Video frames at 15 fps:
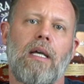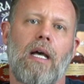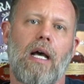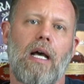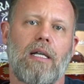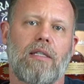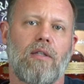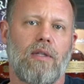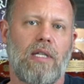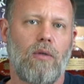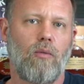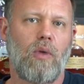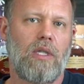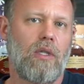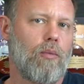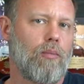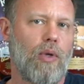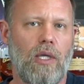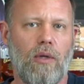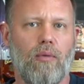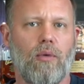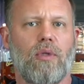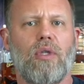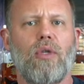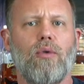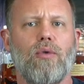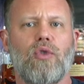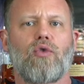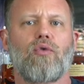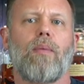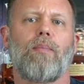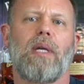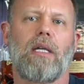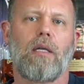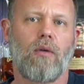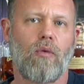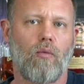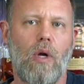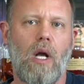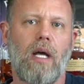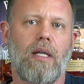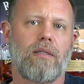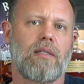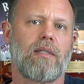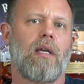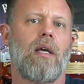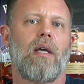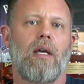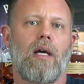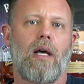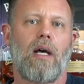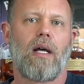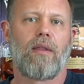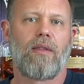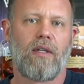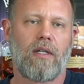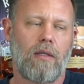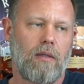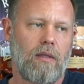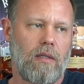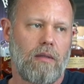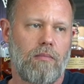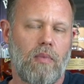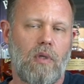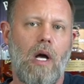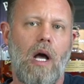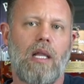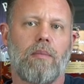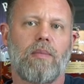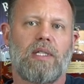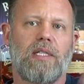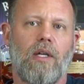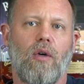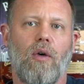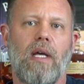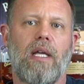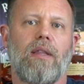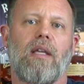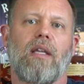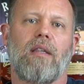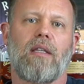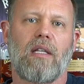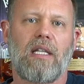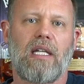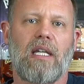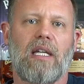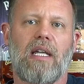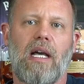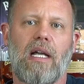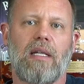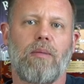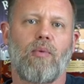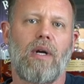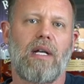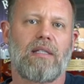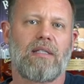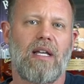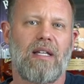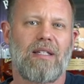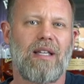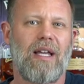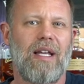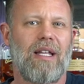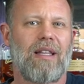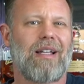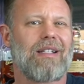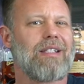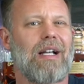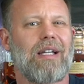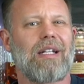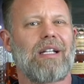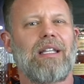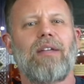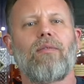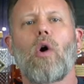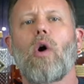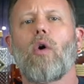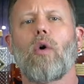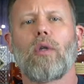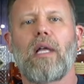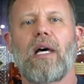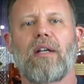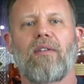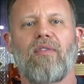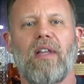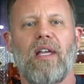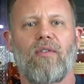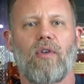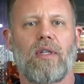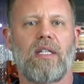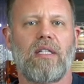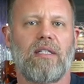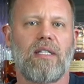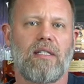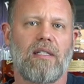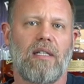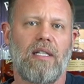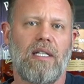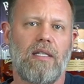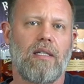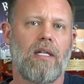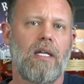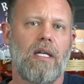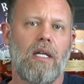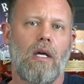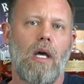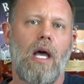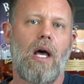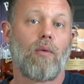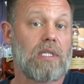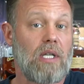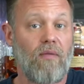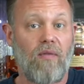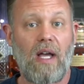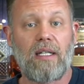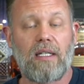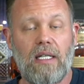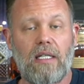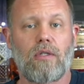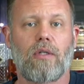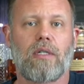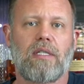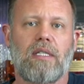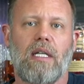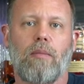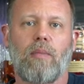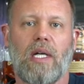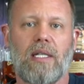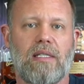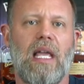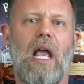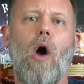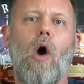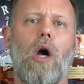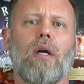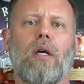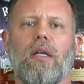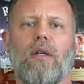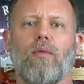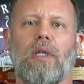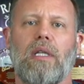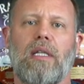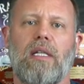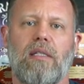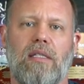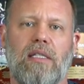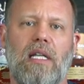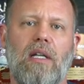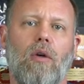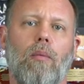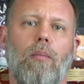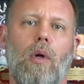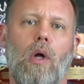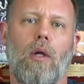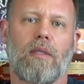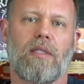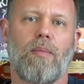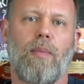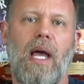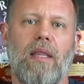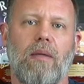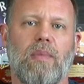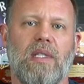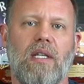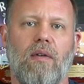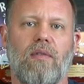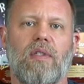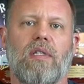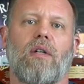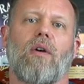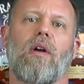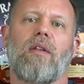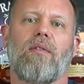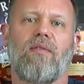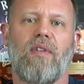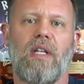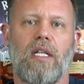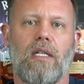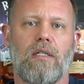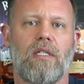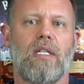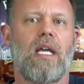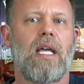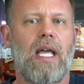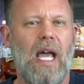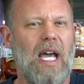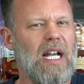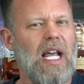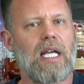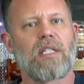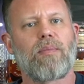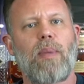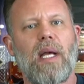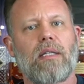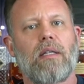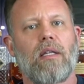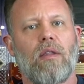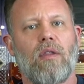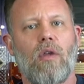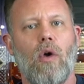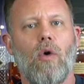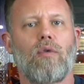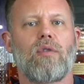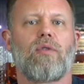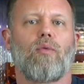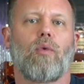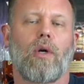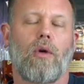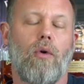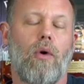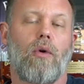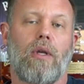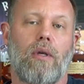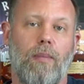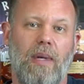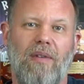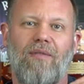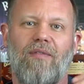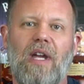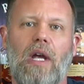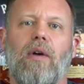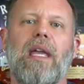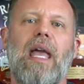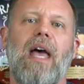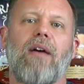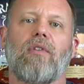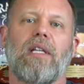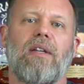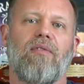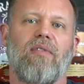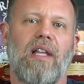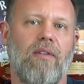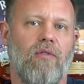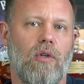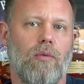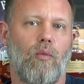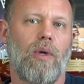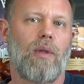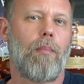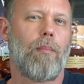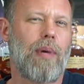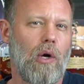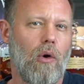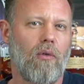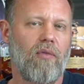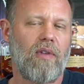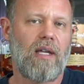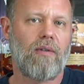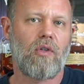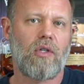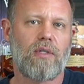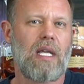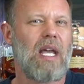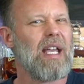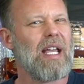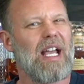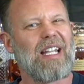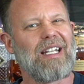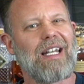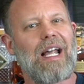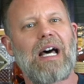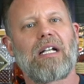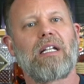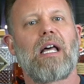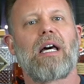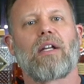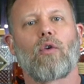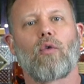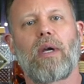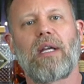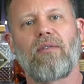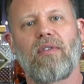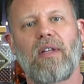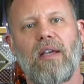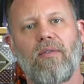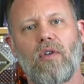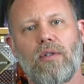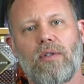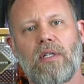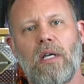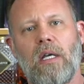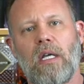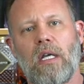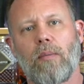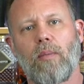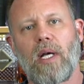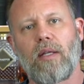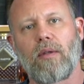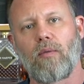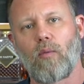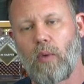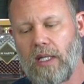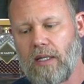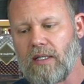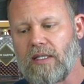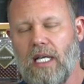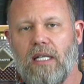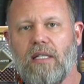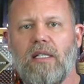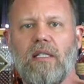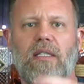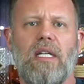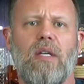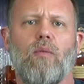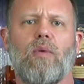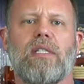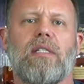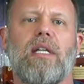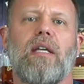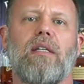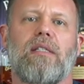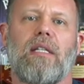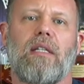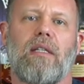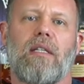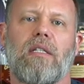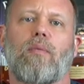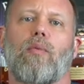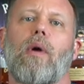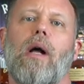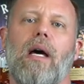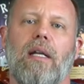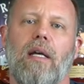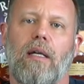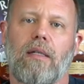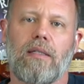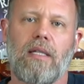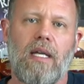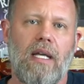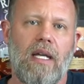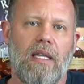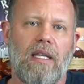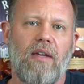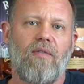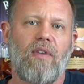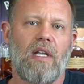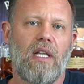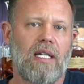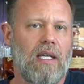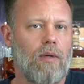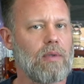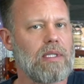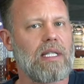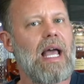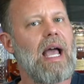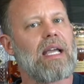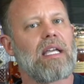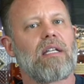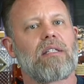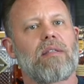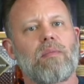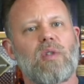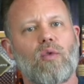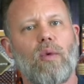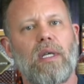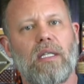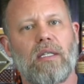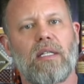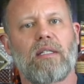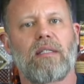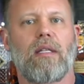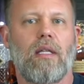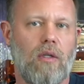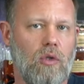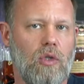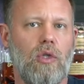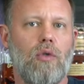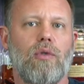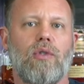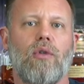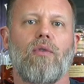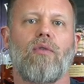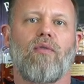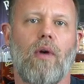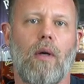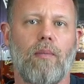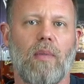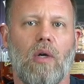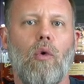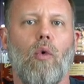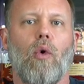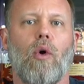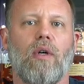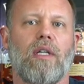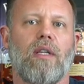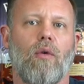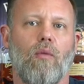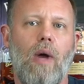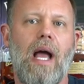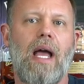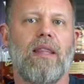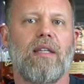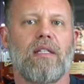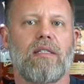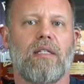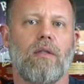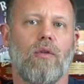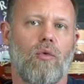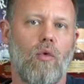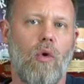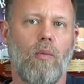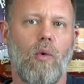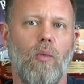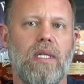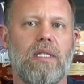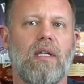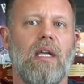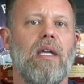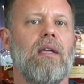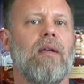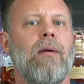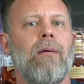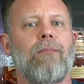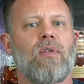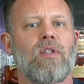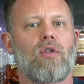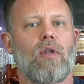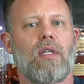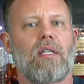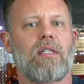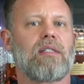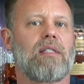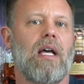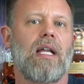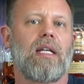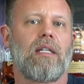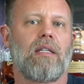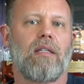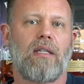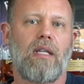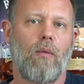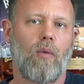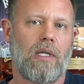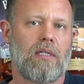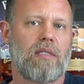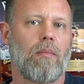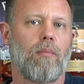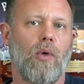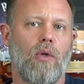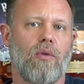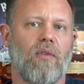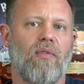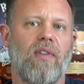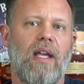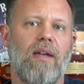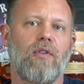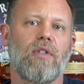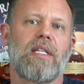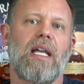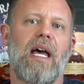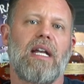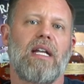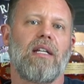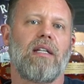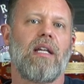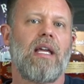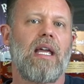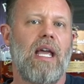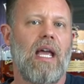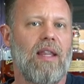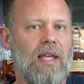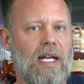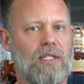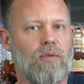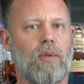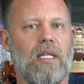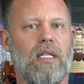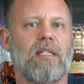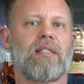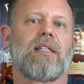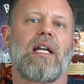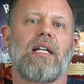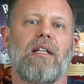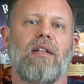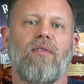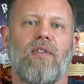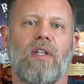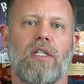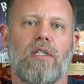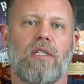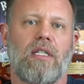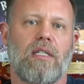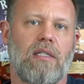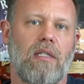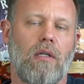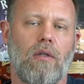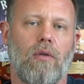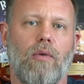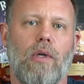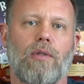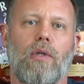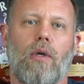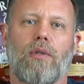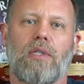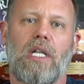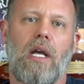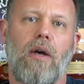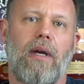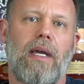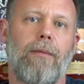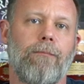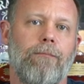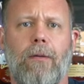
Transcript: Uh, so then when you put it through two stripping runs, uh, the the column still and then the Lincoln County process. That's not going to leave a whole lot of flavor in the distillate, uh, which I find interesting because they are going to release single malts by themselves that are unfinished, and I expect that those were going to be very heavily flavored with barrel flavors and not a lot of grain flavors. But when the tasting team was tasting this product they felt like it was lacking some sweetness that they're used to from the corn and the rye that's in their normal whiskey. So they decided they wanted some bolder flavors added, and that's when they decided to finish this in Oloroso sherry.